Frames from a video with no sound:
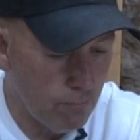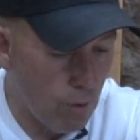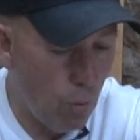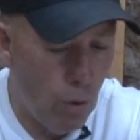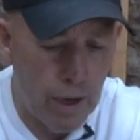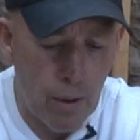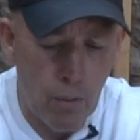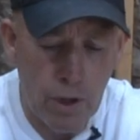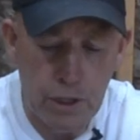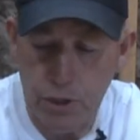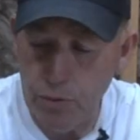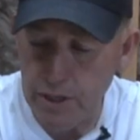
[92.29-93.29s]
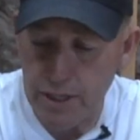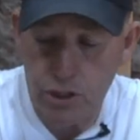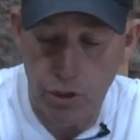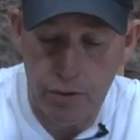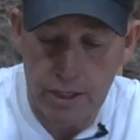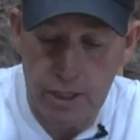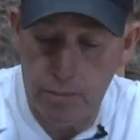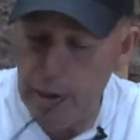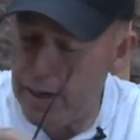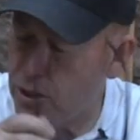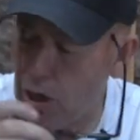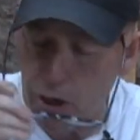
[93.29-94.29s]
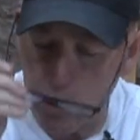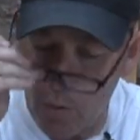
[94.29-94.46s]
what I want to do, this is based on a